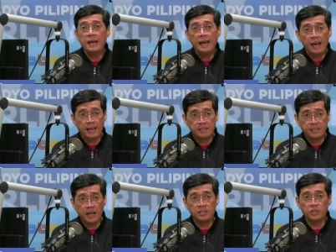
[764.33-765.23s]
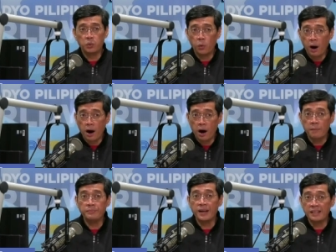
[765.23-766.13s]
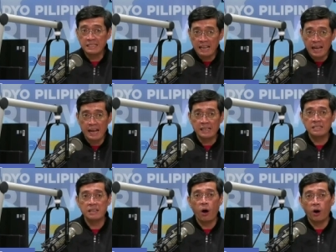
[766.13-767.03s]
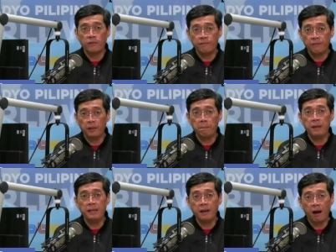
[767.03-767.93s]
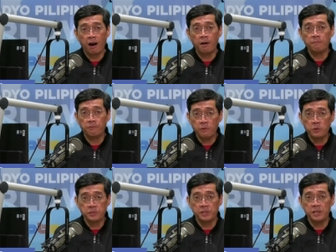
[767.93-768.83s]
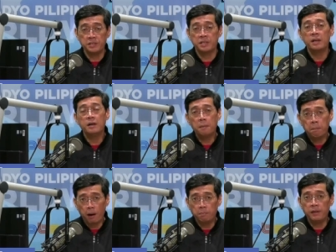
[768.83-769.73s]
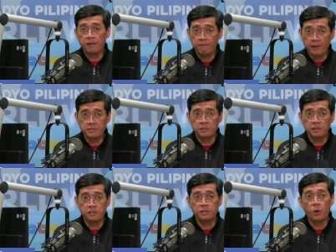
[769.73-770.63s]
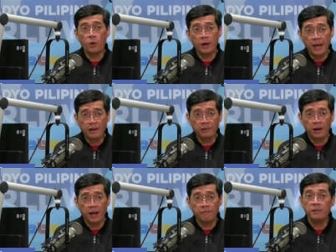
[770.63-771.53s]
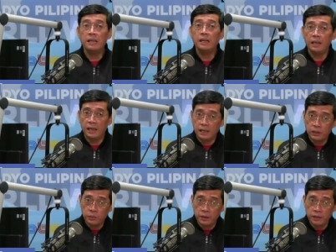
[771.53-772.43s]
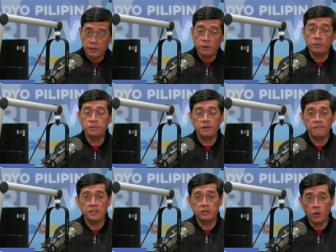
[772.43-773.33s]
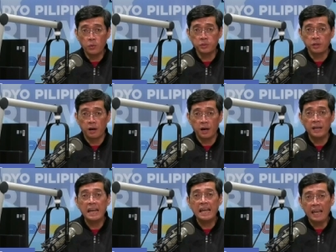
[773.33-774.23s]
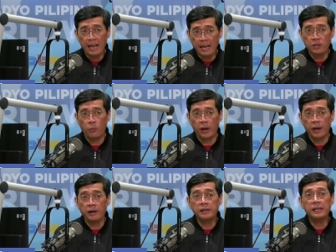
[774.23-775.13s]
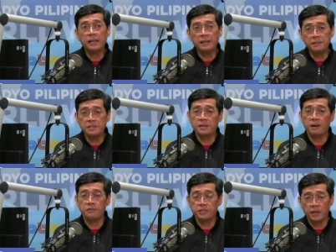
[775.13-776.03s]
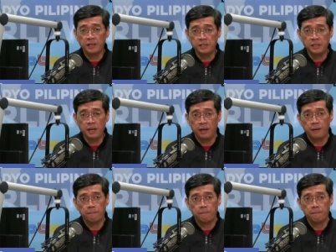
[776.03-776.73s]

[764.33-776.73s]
extends to armed attacks on Philippine armed forces, public vessels, or aircraft, including those of its Coast Guard, anywhere in the South China Sea."